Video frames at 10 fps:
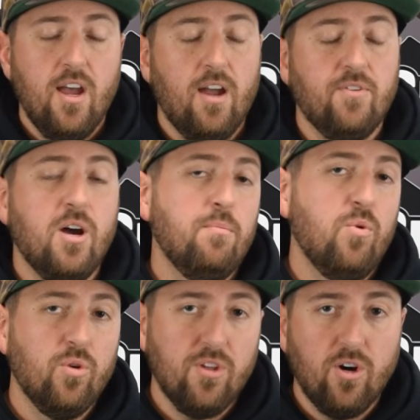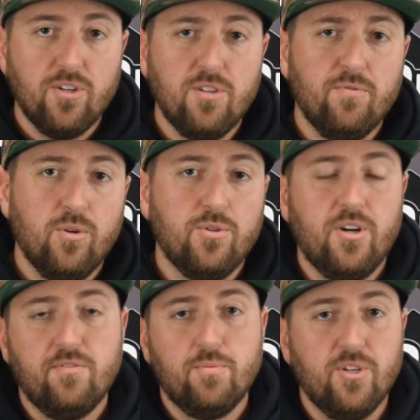I've got more of the RC four-wheel
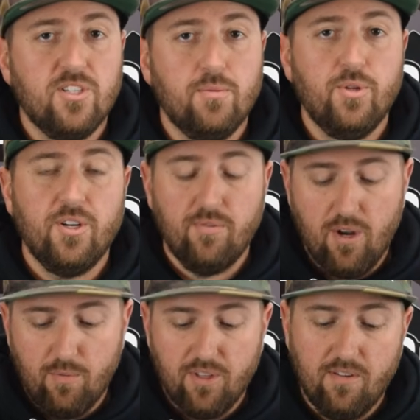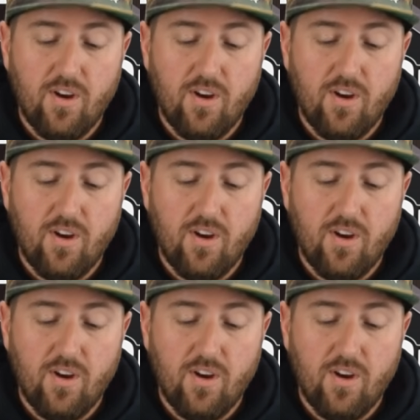drive springs to play around with.